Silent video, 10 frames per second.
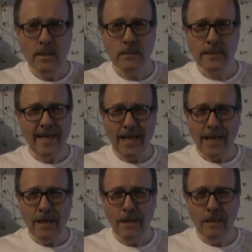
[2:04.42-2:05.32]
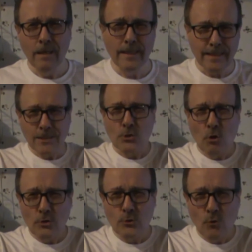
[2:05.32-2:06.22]
See? It does
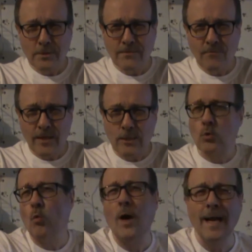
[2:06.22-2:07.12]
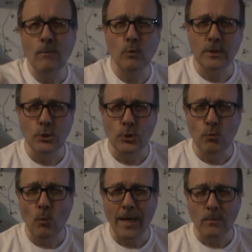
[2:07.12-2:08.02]
all sorts of things. Why wouldn't you
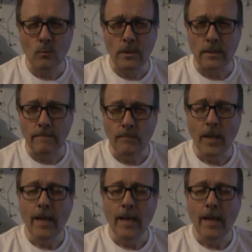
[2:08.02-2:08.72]
want one?